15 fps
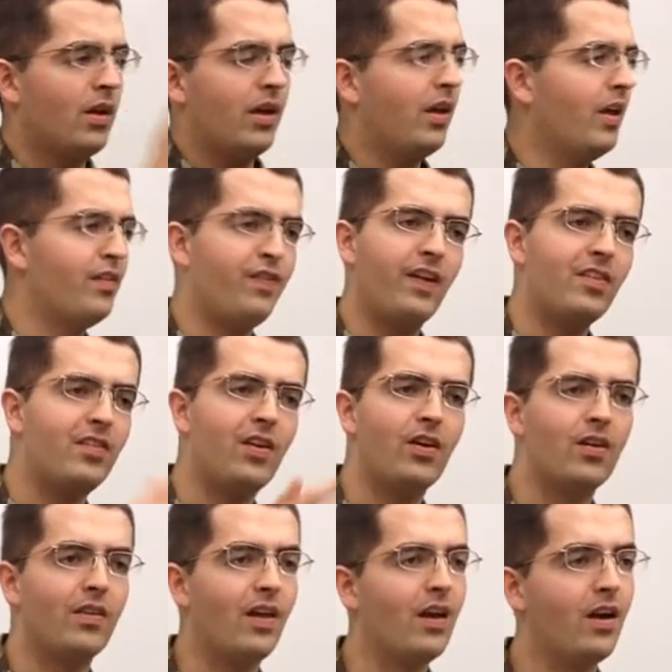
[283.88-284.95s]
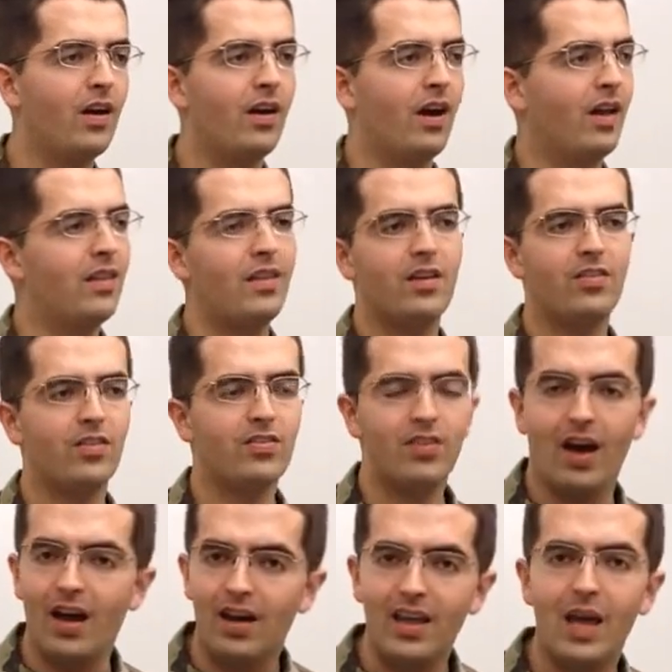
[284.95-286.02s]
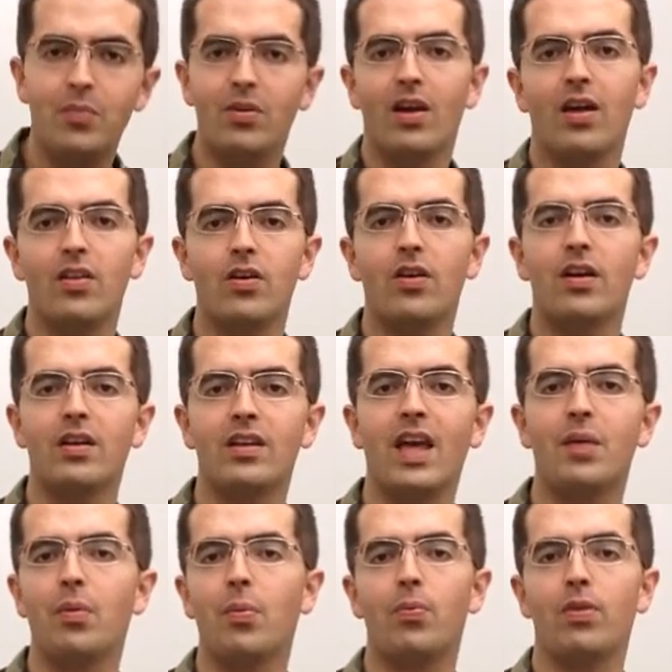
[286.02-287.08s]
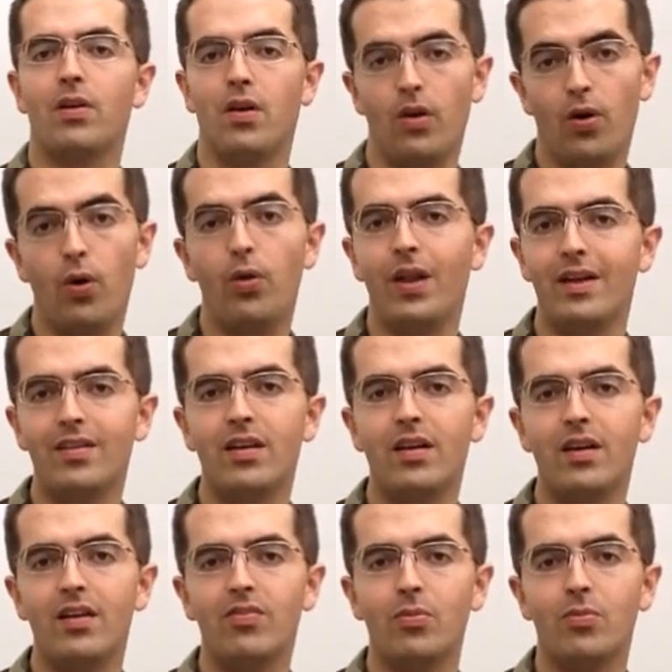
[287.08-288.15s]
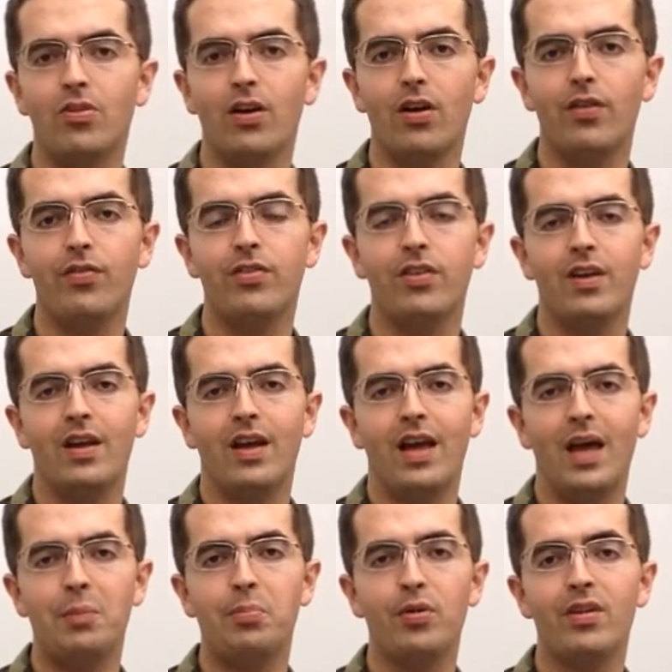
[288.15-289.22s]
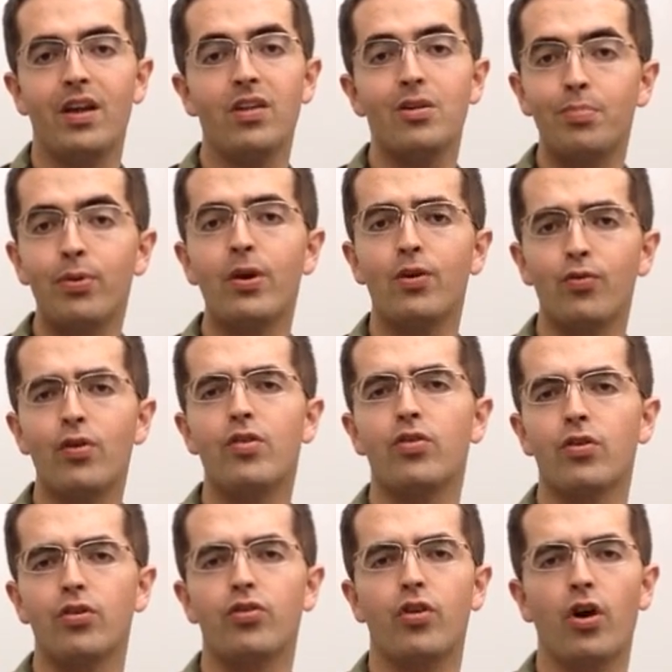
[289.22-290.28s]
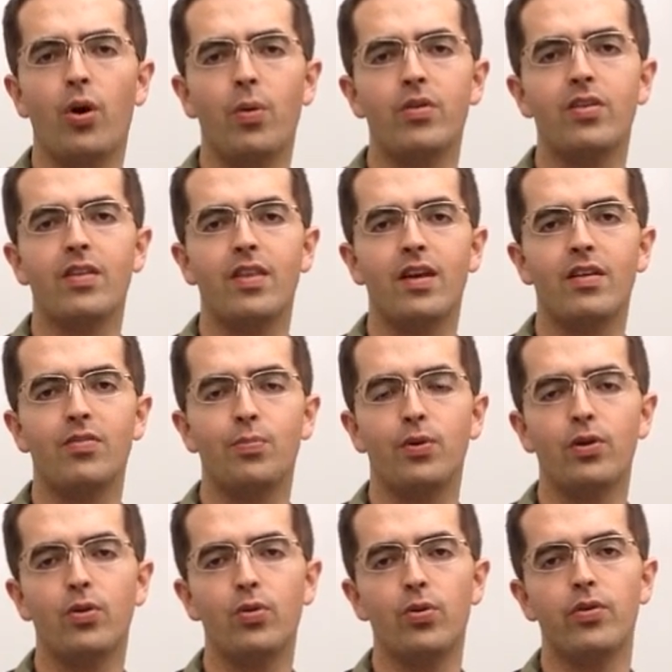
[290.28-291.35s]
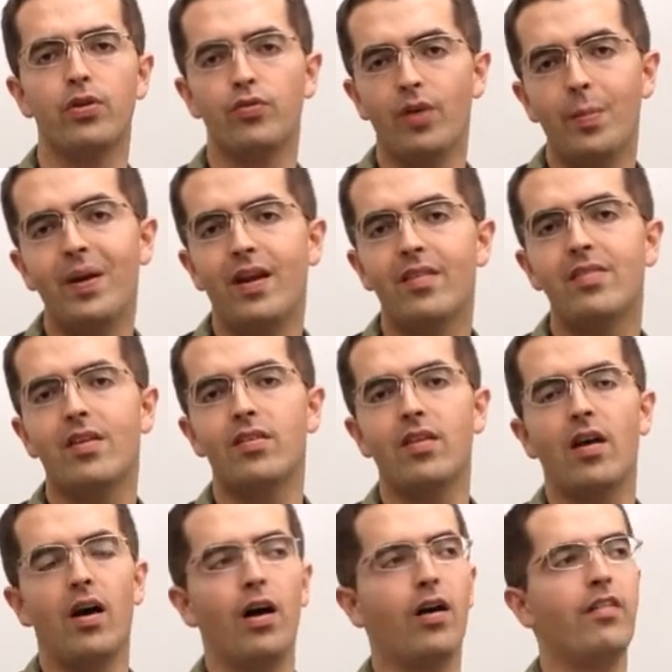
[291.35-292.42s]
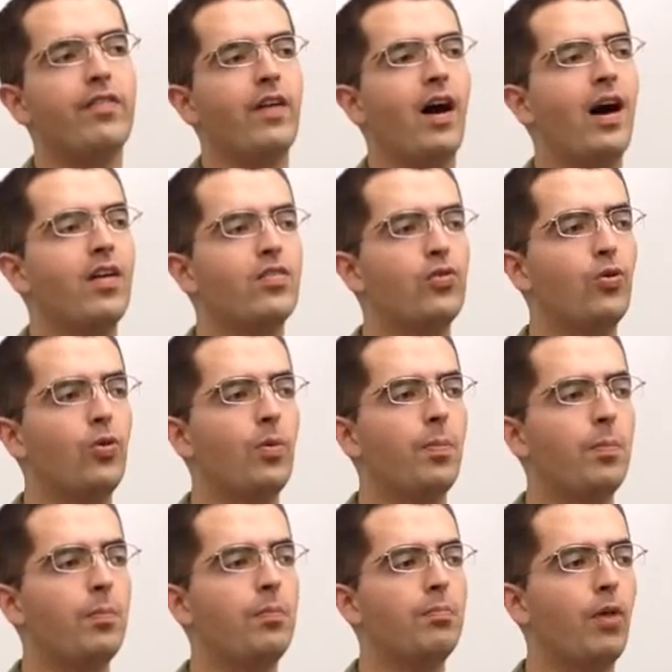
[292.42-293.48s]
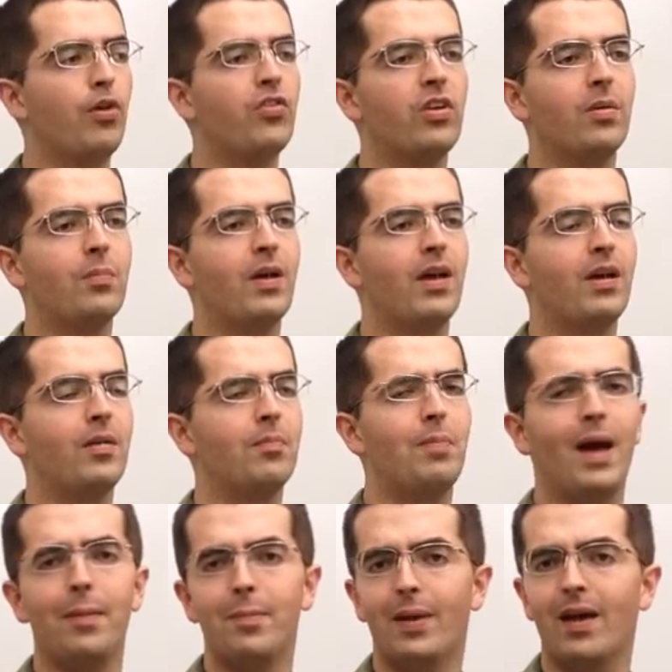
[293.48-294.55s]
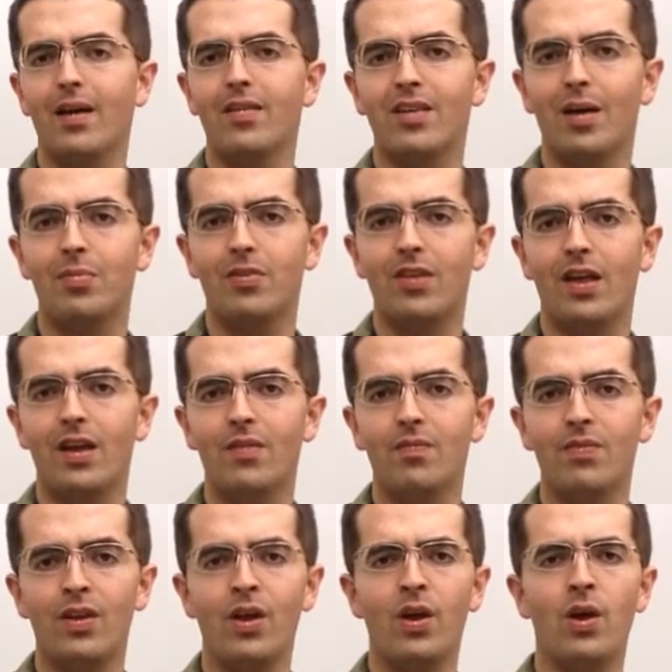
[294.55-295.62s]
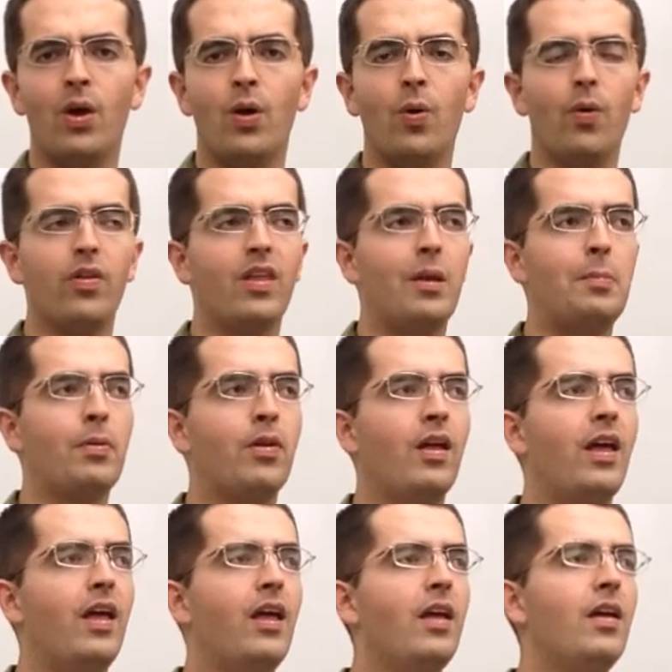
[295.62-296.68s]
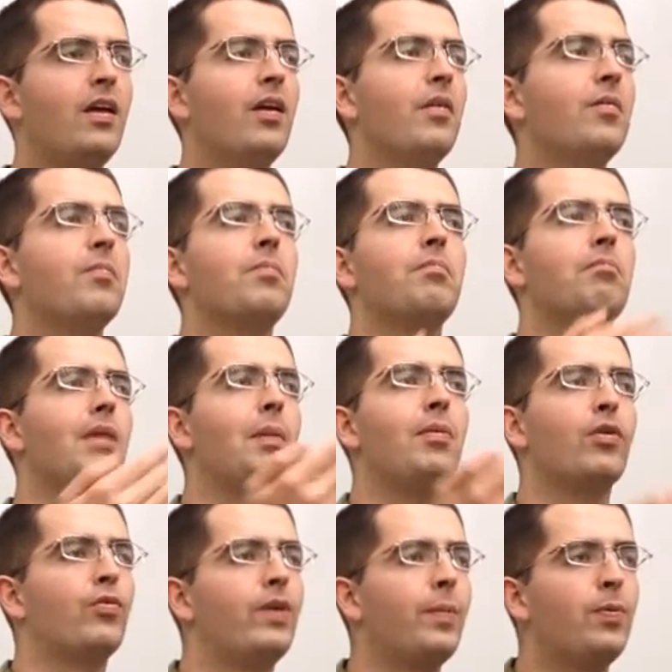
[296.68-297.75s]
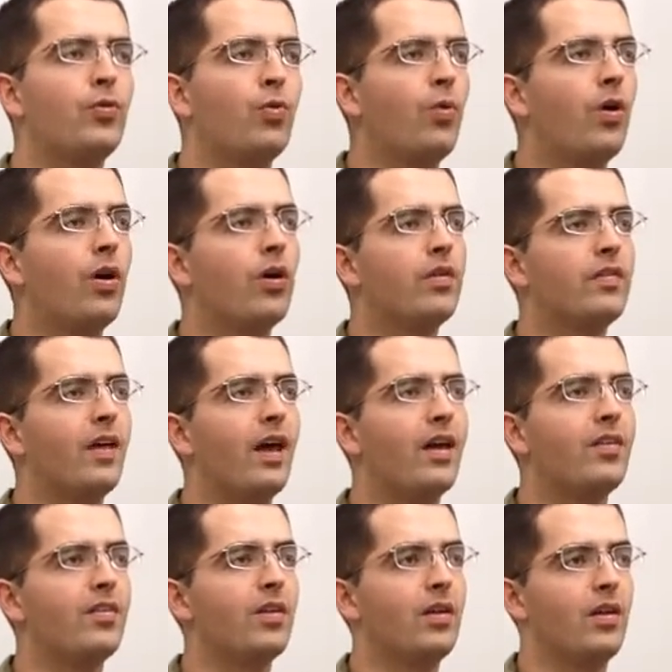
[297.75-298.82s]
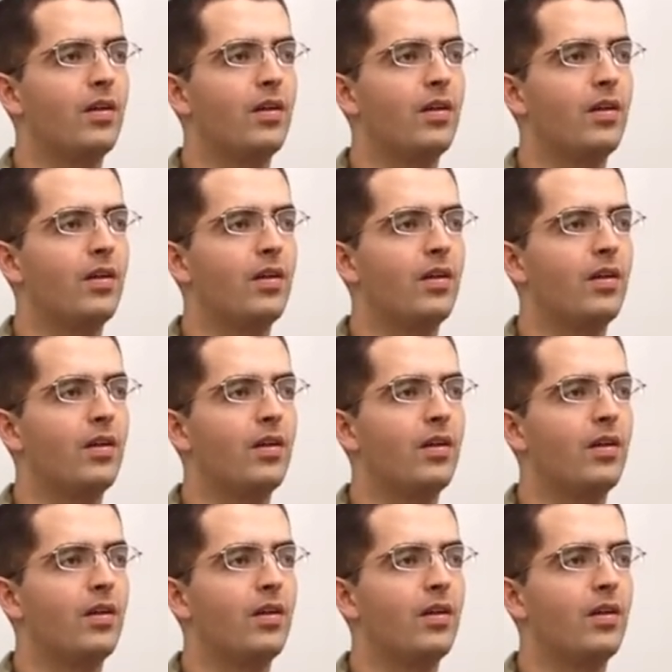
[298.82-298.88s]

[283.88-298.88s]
events here and there, and they just kind of came together and came up with a whole identity of themselves and put together a pretty original show, which I think is pretty cool. They're reminiscent of a high school marching band, pep band type thing, where they play maybe the repertoire that